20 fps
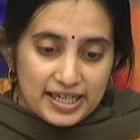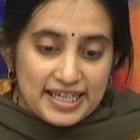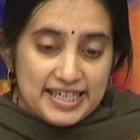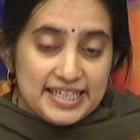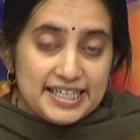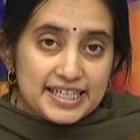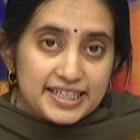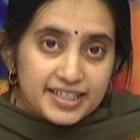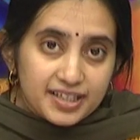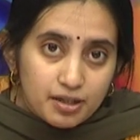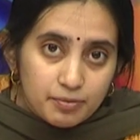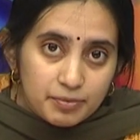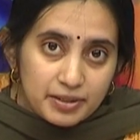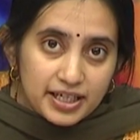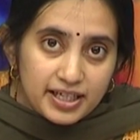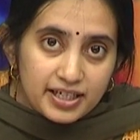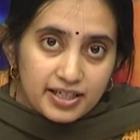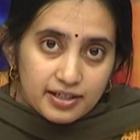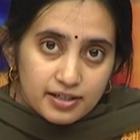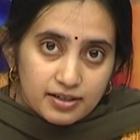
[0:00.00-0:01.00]
in
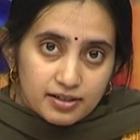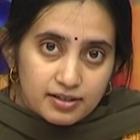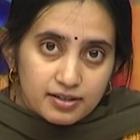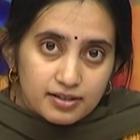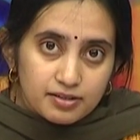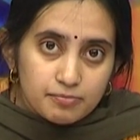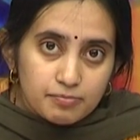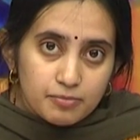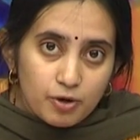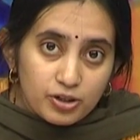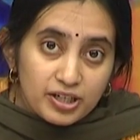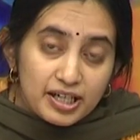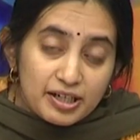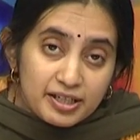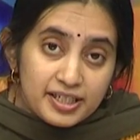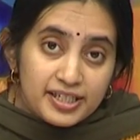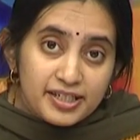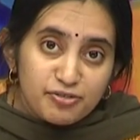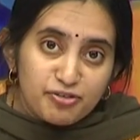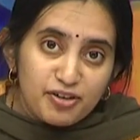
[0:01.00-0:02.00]
determining or
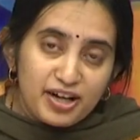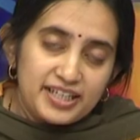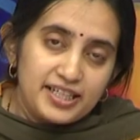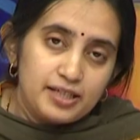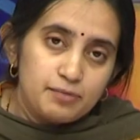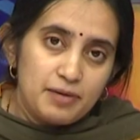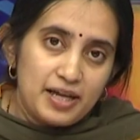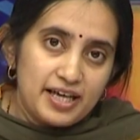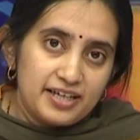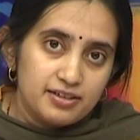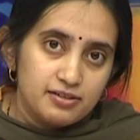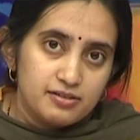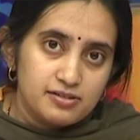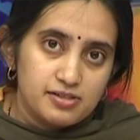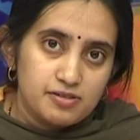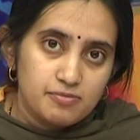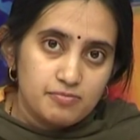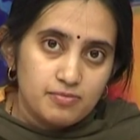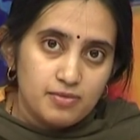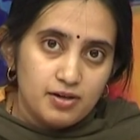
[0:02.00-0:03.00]
in defining
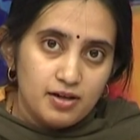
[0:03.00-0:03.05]
plagiarism.